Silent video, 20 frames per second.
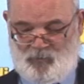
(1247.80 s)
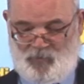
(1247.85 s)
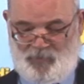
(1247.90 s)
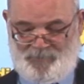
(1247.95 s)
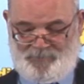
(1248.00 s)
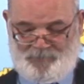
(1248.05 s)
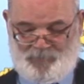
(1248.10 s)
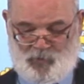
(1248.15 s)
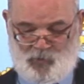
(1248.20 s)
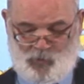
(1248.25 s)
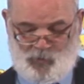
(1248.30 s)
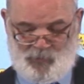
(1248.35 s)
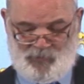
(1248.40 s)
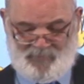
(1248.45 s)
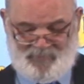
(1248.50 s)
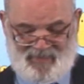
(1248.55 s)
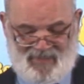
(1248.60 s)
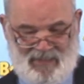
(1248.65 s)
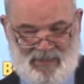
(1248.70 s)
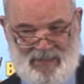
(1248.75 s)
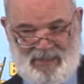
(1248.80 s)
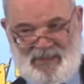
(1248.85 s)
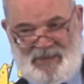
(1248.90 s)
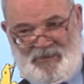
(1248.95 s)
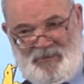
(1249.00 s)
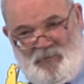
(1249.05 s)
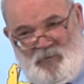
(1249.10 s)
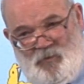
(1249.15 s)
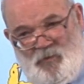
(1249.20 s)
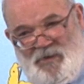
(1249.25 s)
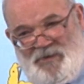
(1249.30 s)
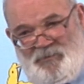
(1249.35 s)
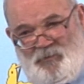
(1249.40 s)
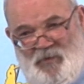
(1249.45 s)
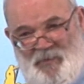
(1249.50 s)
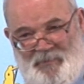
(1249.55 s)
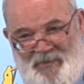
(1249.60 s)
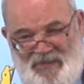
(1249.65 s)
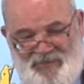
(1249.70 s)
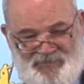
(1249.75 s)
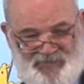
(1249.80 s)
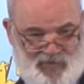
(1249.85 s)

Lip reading: what pulled them in here? We're being